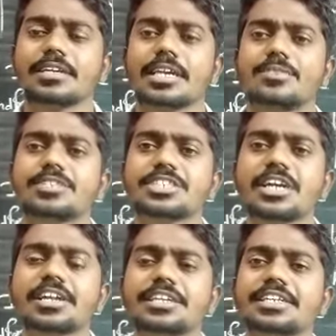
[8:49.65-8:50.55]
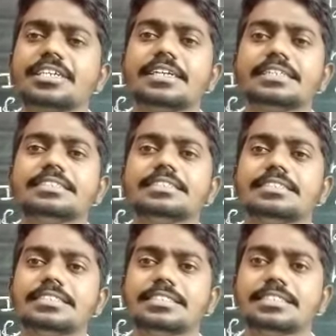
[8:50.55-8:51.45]
in which country?
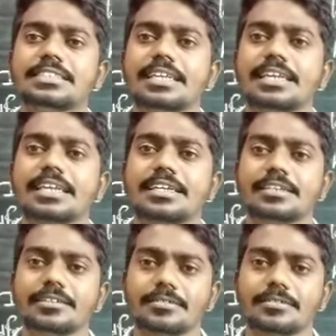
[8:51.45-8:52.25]
Sicily.